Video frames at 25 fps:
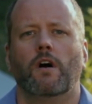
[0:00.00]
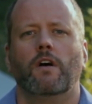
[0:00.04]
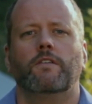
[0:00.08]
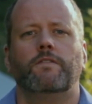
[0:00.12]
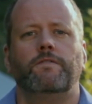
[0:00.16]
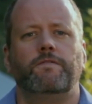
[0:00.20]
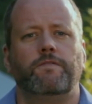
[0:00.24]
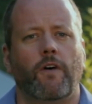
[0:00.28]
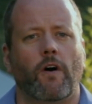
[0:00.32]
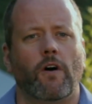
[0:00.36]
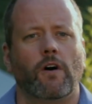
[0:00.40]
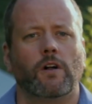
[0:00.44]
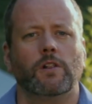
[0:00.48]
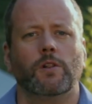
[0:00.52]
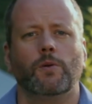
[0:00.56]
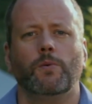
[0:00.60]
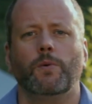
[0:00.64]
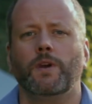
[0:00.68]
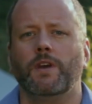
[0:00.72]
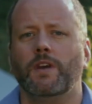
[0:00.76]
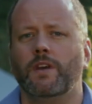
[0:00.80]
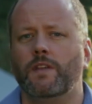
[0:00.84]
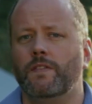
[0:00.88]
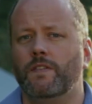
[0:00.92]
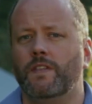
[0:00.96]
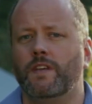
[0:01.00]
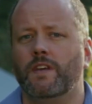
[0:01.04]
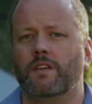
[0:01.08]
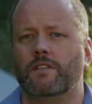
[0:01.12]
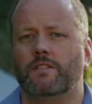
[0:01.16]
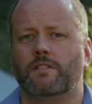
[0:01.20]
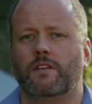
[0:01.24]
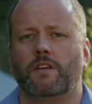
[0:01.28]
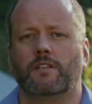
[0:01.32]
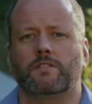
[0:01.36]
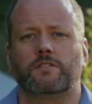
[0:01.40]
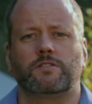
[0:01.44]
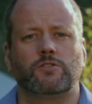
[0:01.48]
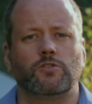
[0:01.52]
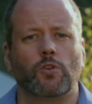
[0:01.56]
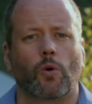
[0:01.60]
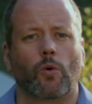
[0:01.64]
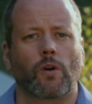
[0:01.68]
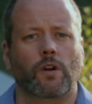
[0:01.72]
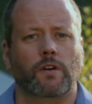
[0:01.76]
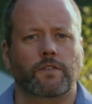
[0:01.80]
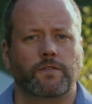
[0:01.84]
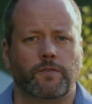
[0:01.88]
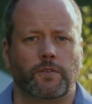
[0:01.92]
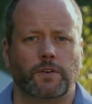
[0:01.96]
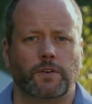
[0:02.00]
Following in these historic